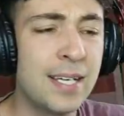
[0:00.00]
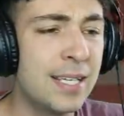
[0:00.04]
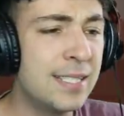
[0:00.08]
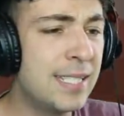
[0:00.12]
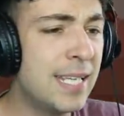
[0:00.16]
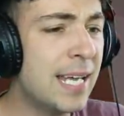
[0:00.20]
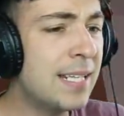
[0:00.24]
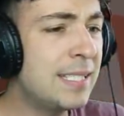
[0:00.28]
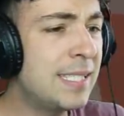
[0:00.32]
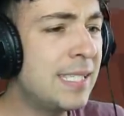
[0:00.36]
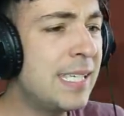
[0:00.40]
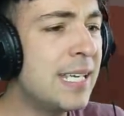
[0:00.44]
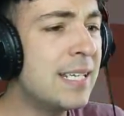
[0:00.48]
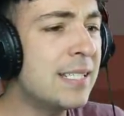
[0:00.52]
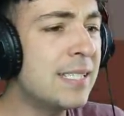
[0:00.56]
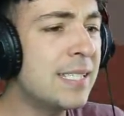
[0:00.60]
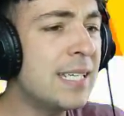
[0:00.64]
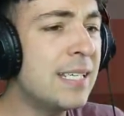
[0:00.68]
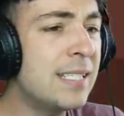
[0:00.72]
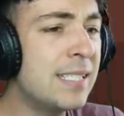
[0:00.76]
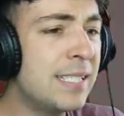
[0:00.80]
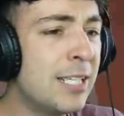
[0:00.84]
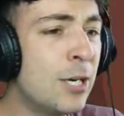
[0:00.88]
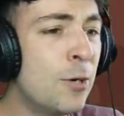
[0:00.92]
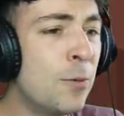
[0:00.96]
is that
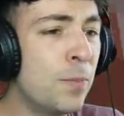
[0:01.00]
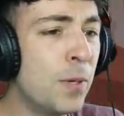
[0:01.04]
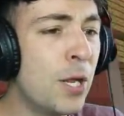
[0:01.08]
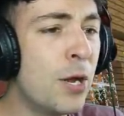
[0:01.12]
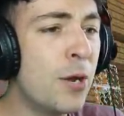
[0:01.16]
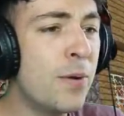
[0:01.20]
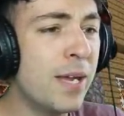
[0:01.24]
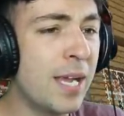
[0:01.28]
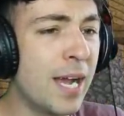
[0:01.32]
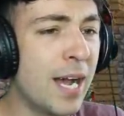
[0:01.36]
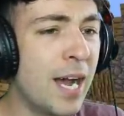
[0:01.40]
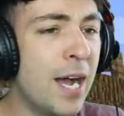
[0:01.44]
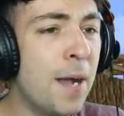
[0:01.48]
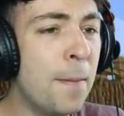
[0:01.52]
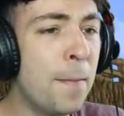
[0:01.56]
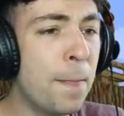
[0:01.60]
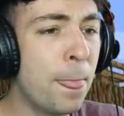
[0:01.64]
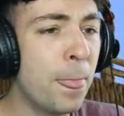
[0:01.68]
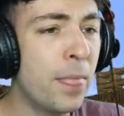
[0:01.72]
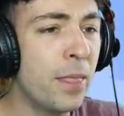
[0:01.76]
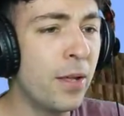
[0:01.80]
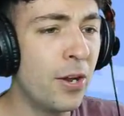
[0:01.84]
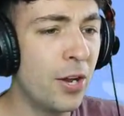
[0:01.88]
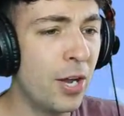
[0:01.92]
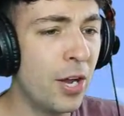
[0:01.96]
TNT still blowing up?
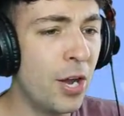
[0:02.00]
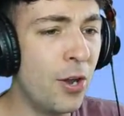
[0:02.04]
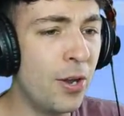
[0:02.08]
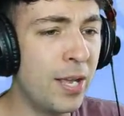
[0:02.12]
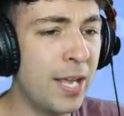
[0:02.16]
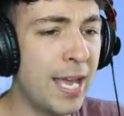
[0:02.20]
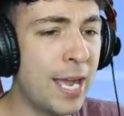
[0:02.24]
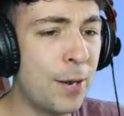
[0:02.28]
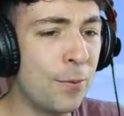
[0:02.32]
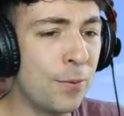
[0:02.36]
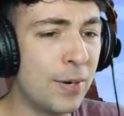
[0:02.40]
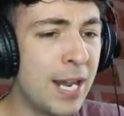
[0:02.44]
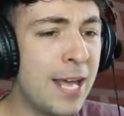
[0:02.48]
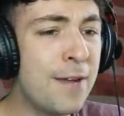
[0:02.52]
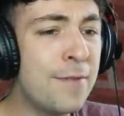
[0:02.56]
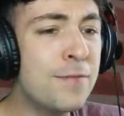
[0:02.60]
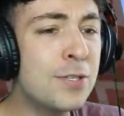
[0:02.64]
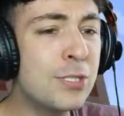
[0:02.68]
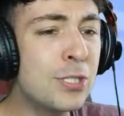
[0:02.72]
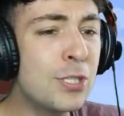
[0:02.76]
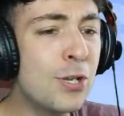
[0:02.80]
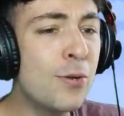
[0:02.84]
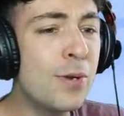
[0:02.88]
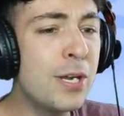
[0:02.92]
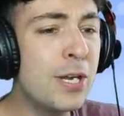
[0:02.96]
Okay,
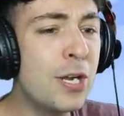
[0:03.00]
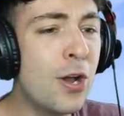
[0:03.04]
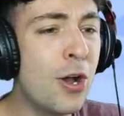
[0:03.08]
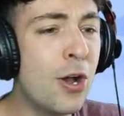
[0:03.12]
whatever's going